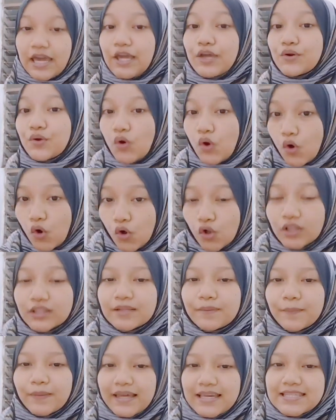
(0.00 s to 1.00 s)
and all
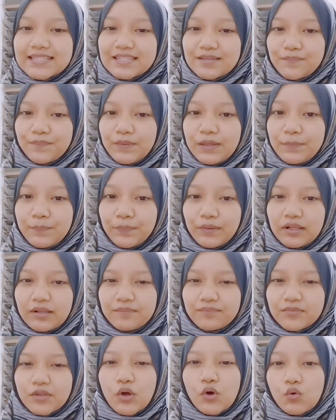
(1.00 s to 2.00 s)
the blessing people
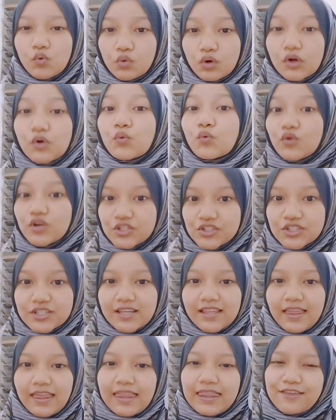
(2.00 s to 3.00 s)
who are
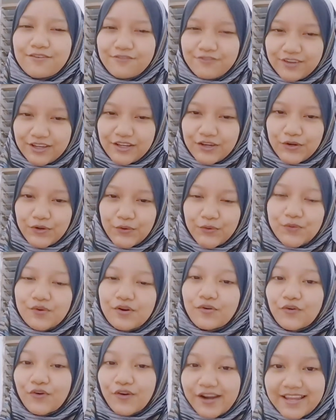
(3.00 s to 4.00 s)
watching the video
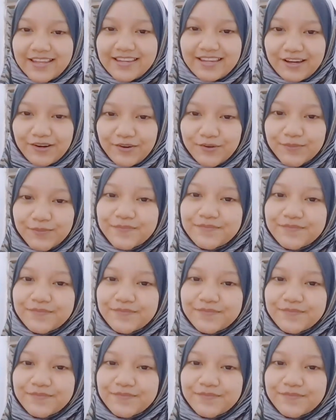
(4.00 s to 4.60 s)
right now.